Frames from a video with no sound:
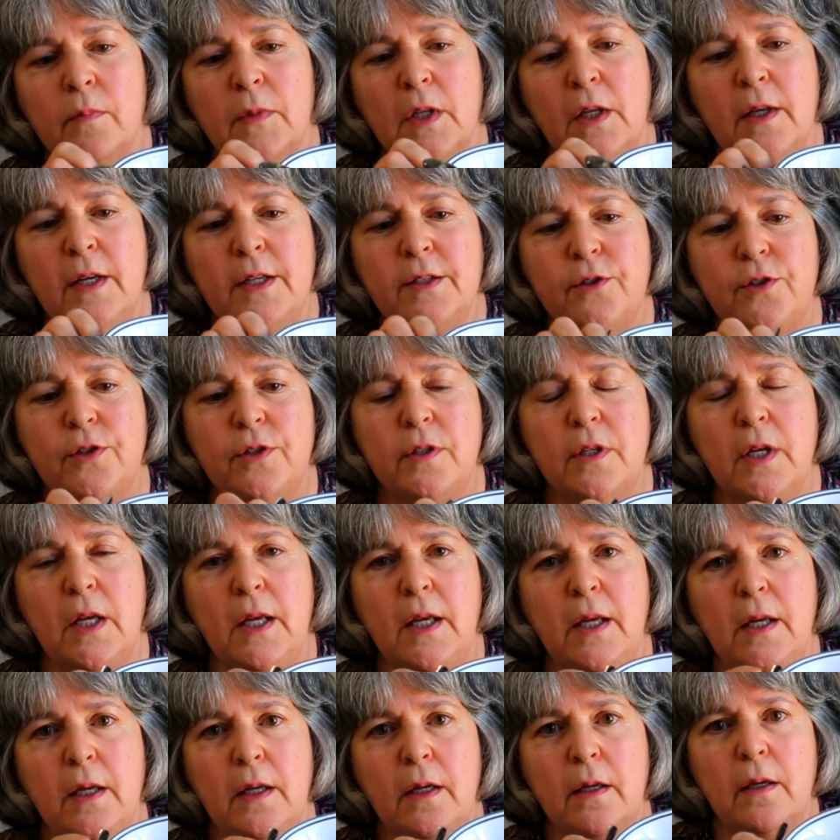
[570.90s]
Let's
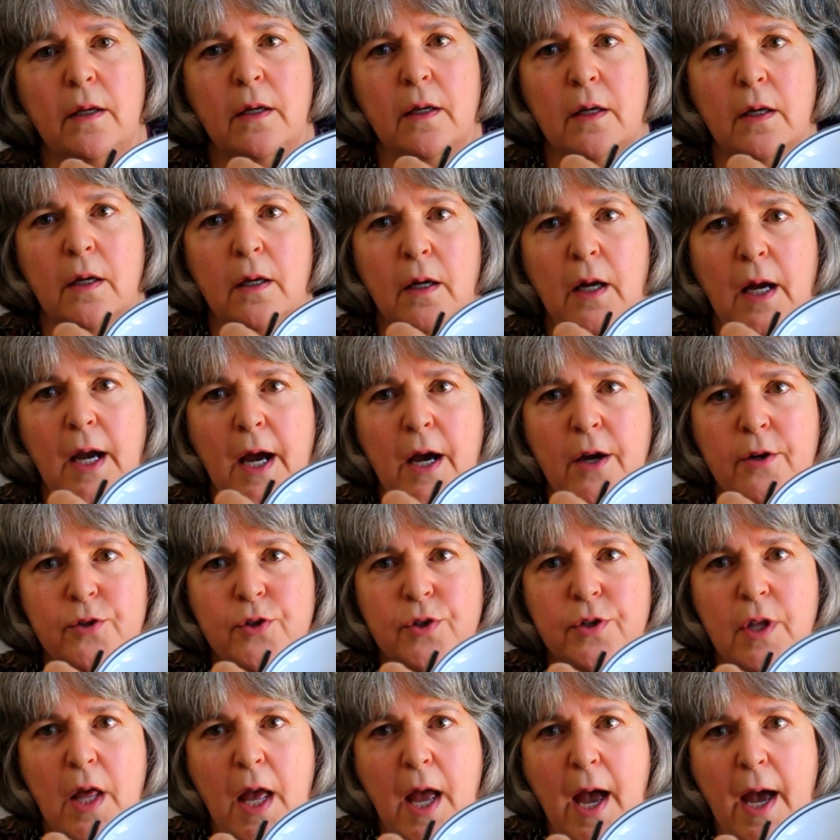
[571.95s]
see.
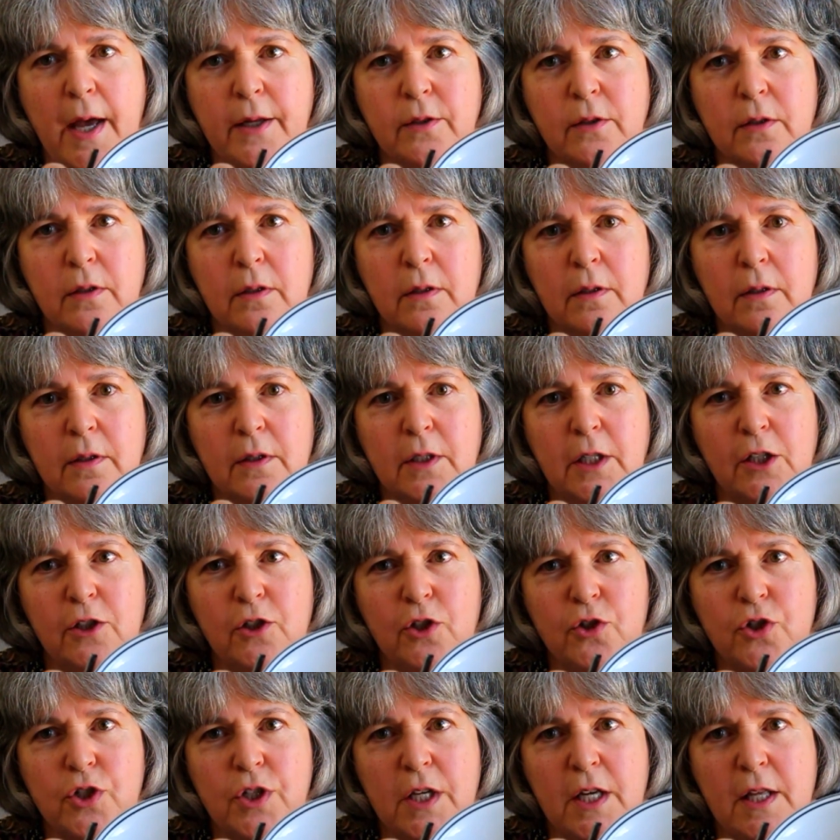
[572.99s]
How's that? Can
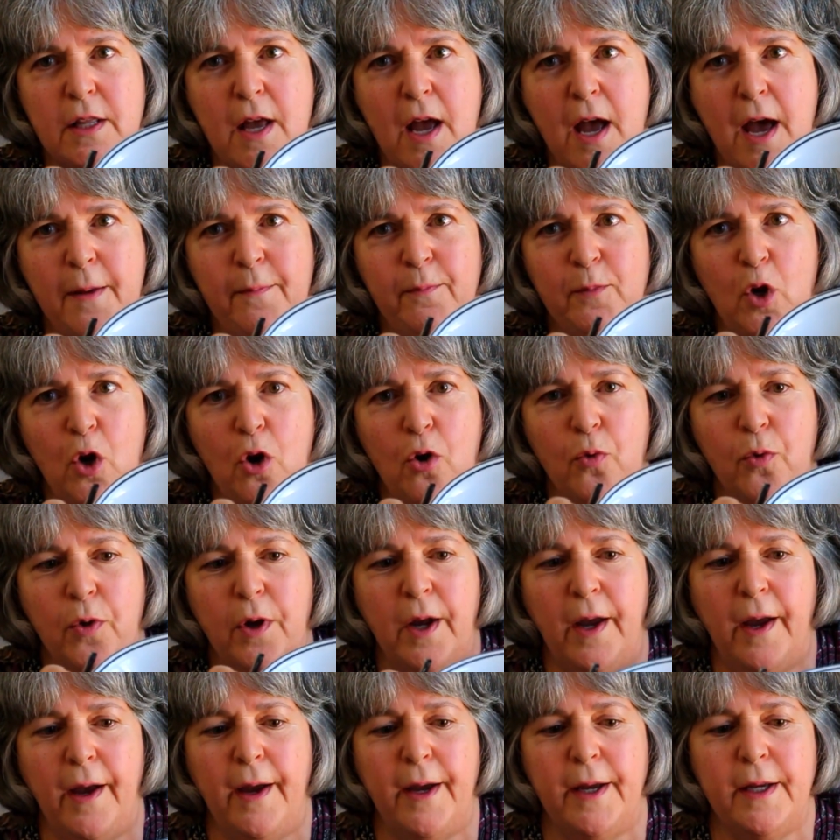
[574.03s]
you see that?
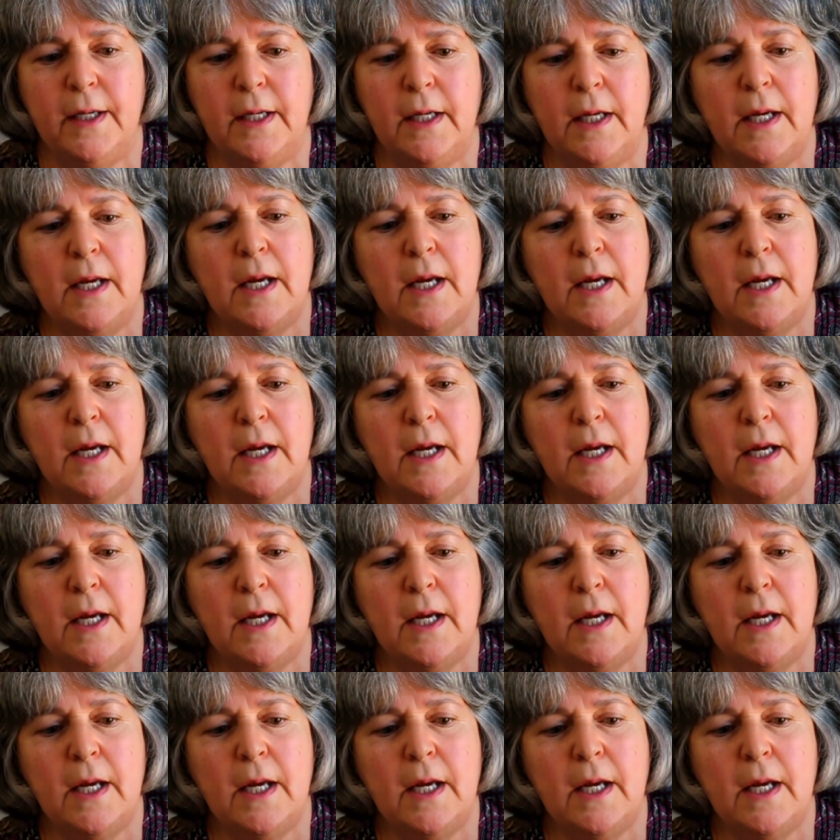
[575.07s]
Okay.